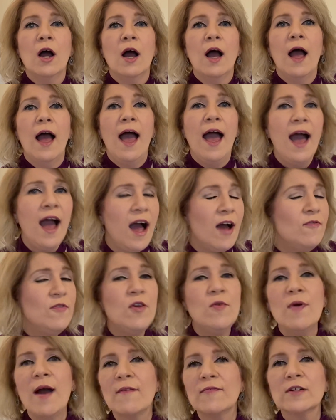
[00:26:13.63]
have
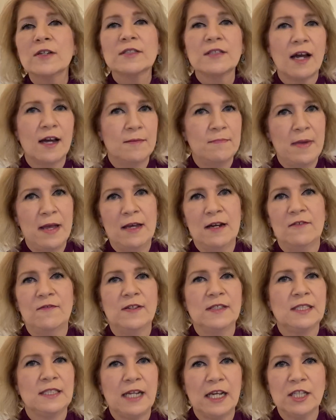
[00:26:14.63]
you ever done
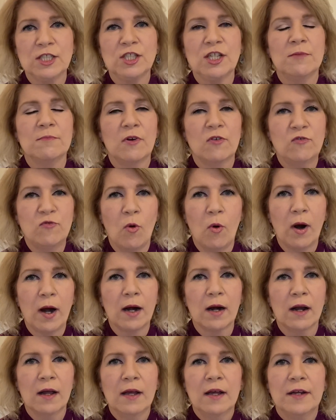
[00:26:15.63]
manifestation
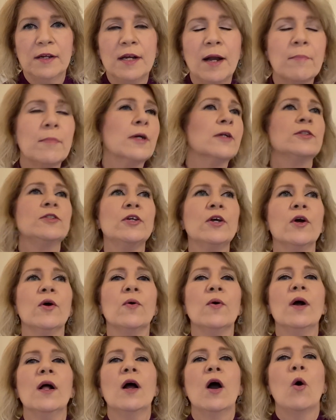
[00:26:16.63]
before? Number
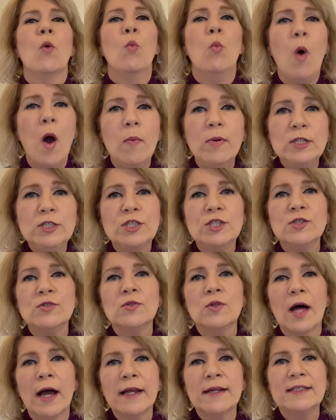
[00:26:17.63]
2, what would
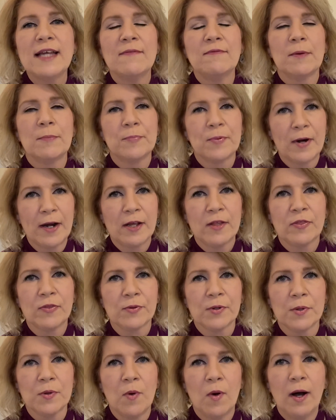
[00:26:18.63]
you like to have a
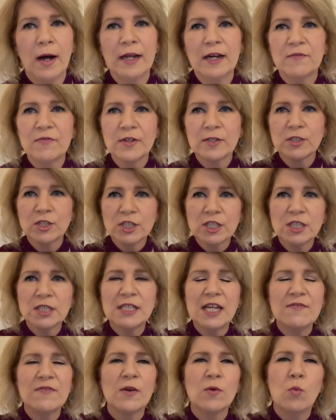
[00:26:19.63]
breakthrough on? If there's
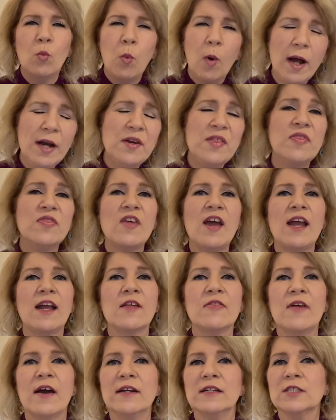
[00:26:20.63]
just even 1
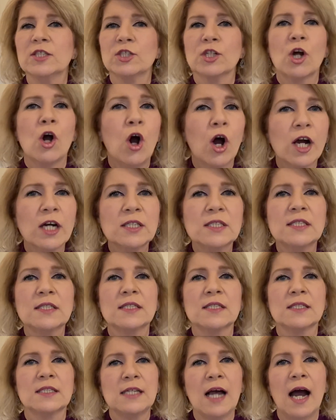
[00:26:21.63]
thing that is your heart's
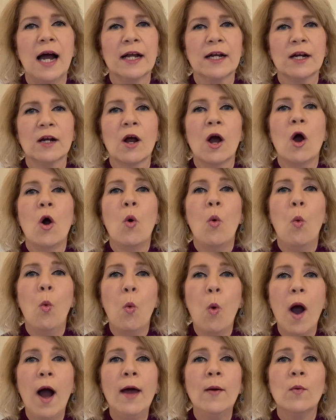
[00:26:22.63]
desire,
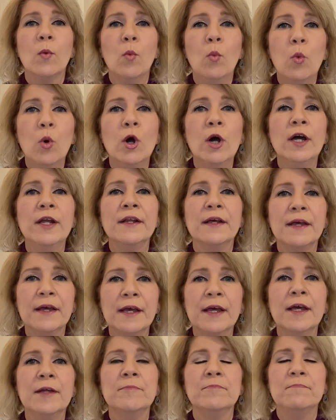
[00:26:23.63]
what would
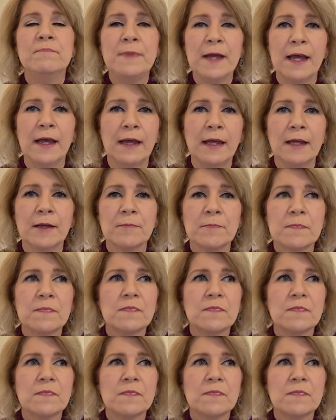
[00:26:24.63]
it be?